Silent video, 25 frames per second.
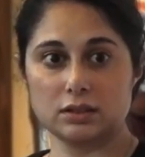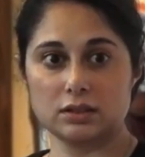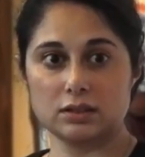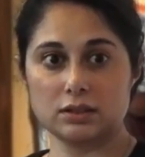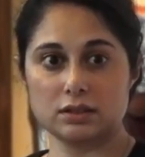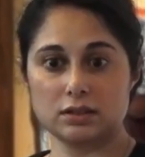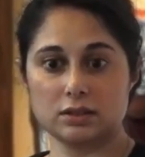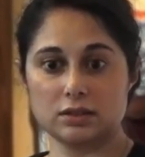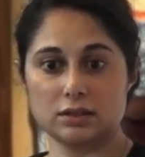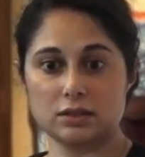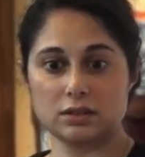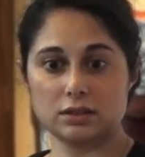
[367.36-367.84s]

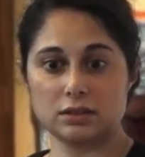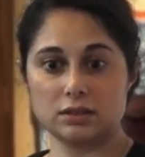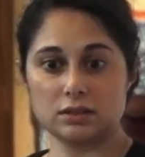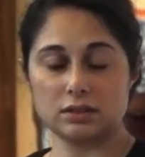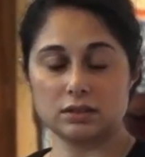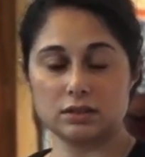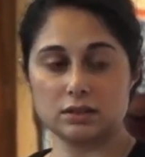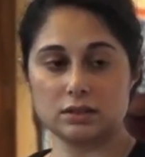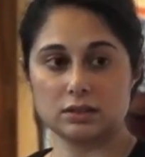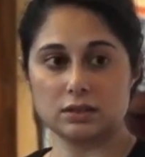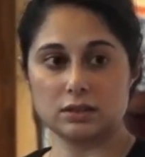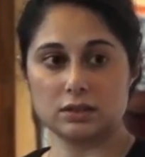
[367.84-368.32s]

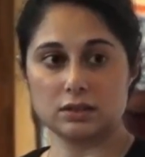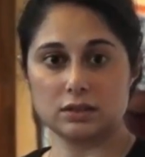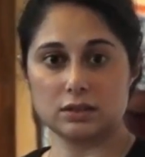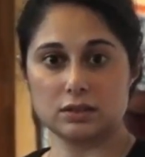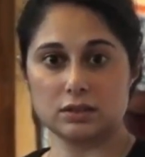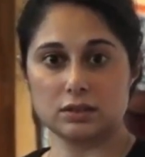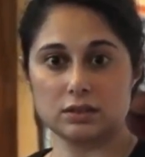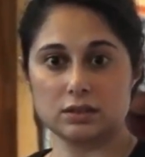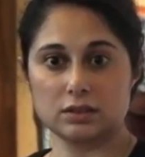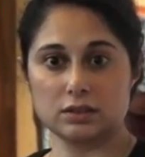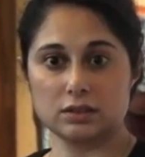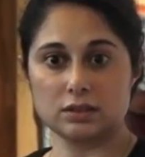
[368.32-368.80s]

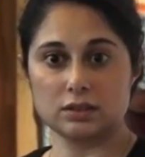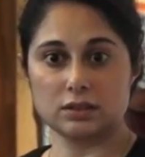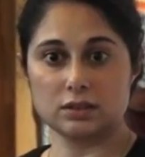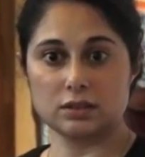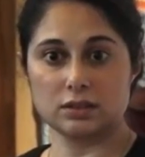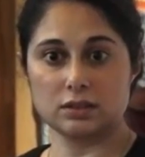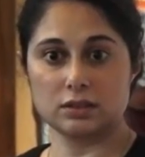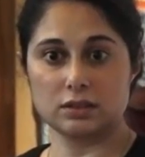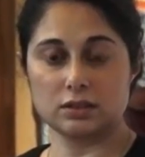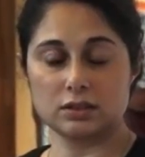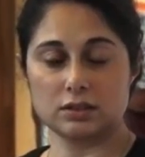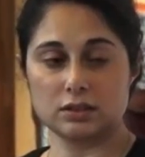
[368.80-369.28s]

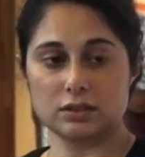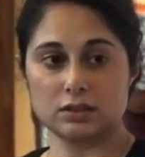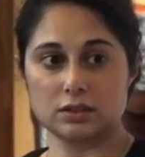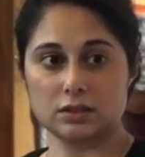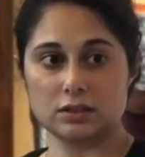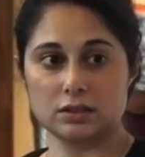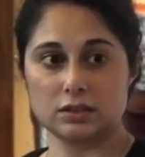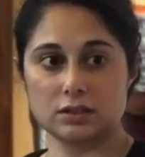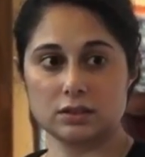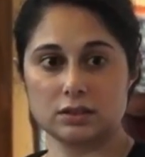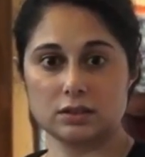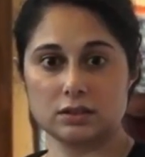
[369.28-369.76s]

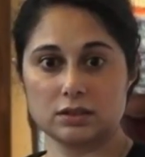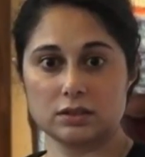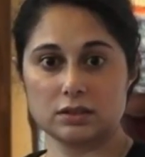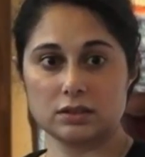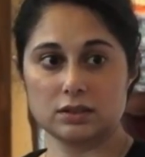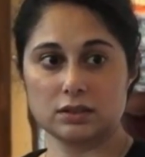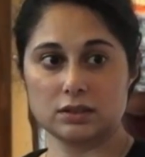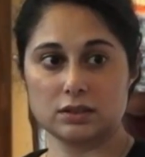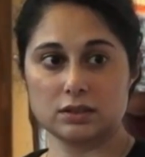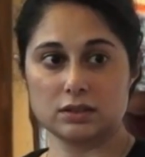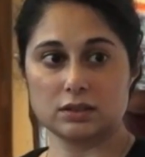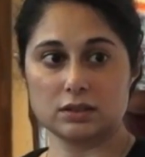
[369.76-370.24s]

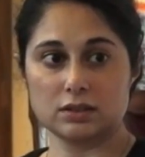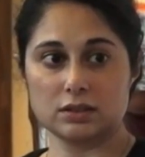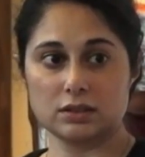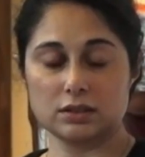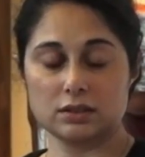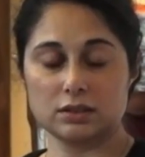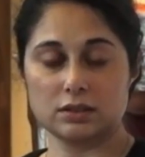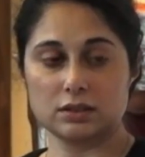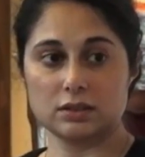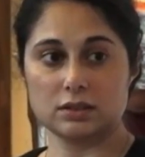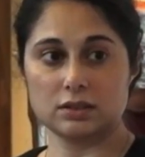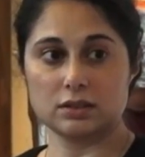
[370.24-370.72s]

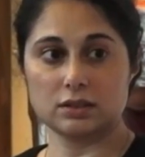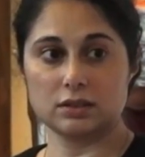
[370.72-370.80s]
This person isn't speaking.